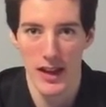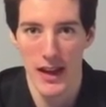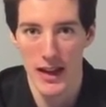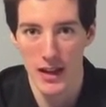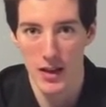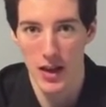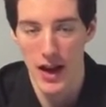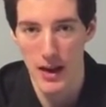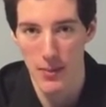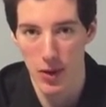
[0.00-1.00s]
And
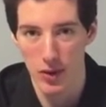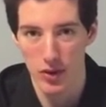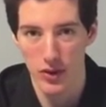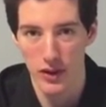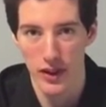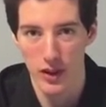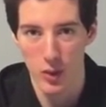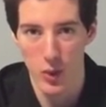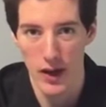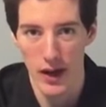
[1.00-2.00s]
I personally like to
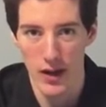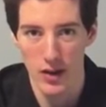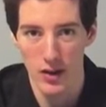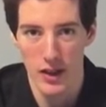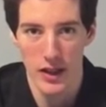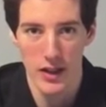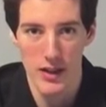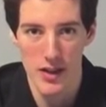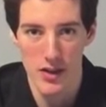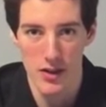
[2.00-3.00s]
work out
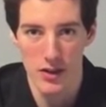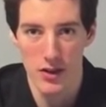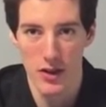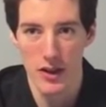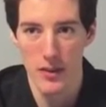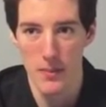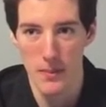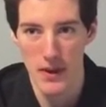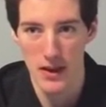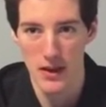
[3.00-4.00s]
near the
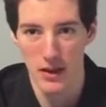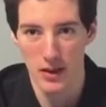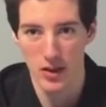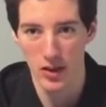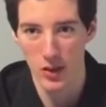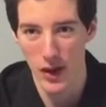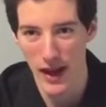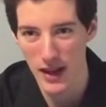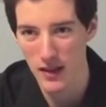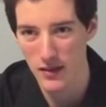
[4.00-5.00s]
mid to
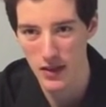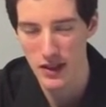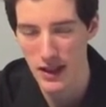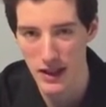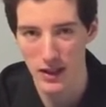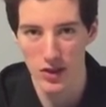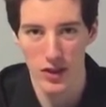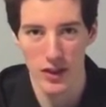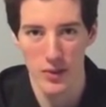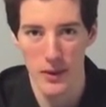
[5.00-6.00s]
end of the day, so
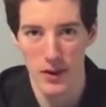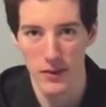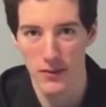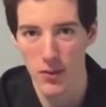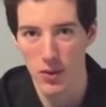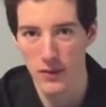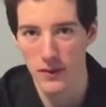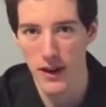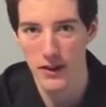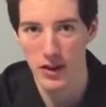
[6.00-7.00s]
that's about 4 or
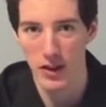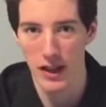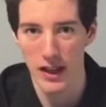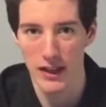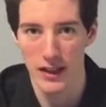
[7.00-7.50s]
5 o'clock.